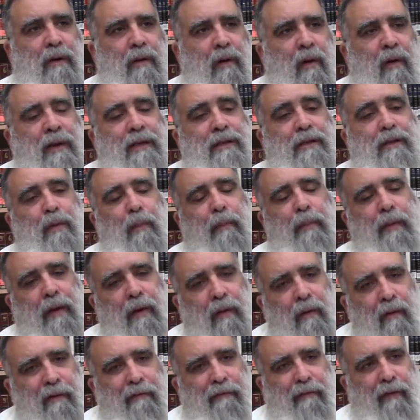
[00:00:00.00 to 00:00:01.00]
No, it's to
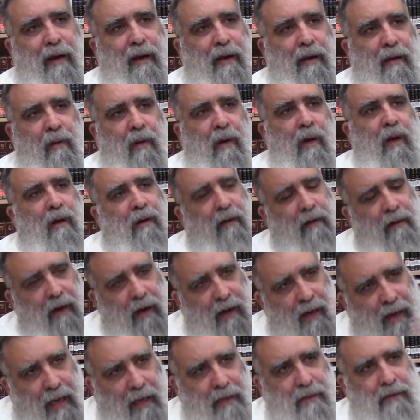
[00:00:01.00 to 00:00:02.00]
purify you. On the
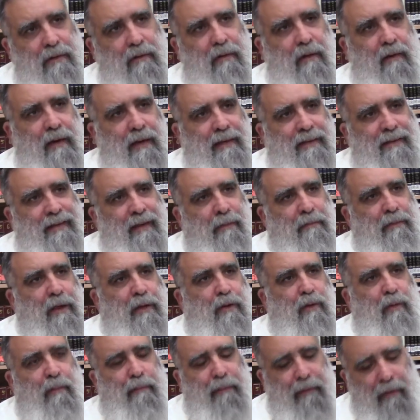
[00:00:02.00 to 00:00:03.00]
contrary, it's
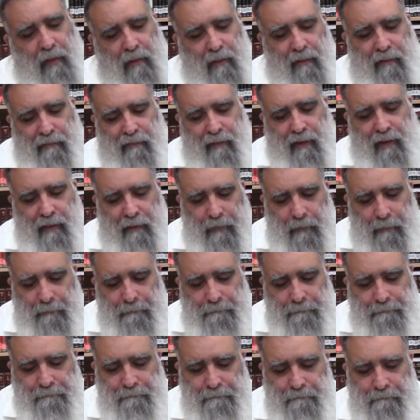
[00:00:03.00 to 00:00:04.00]
something to purify you.
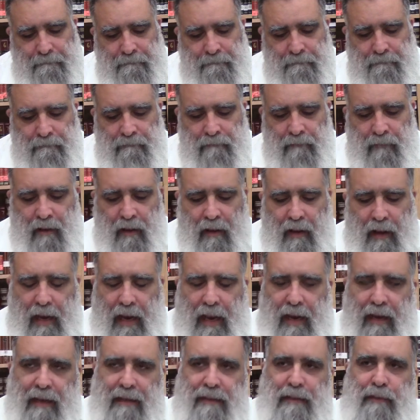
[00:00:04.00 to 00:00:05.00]

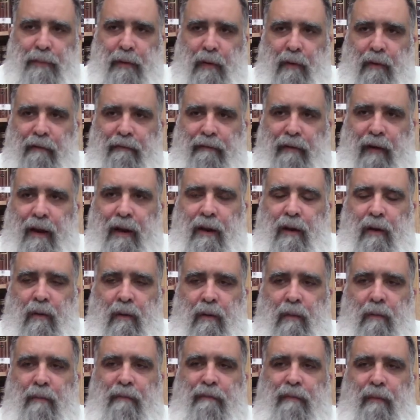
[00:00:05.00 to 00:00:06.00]
And it's purify
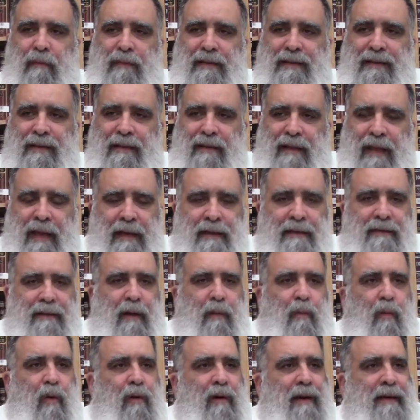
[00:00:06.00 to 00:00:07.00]
you from things
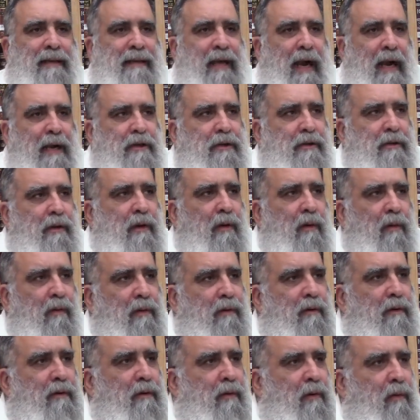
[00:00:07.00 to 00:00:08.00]
that were attached to
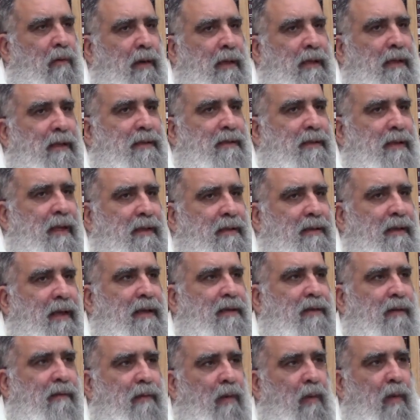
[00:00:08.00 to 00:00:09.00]
you during the six
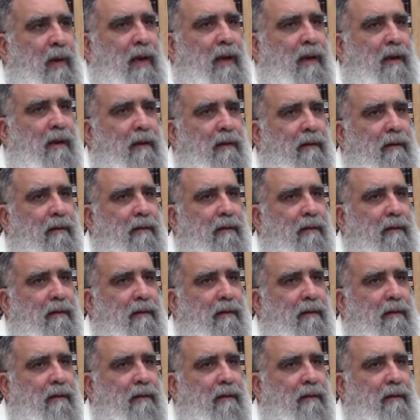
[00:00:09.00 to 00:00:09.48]
days of the week.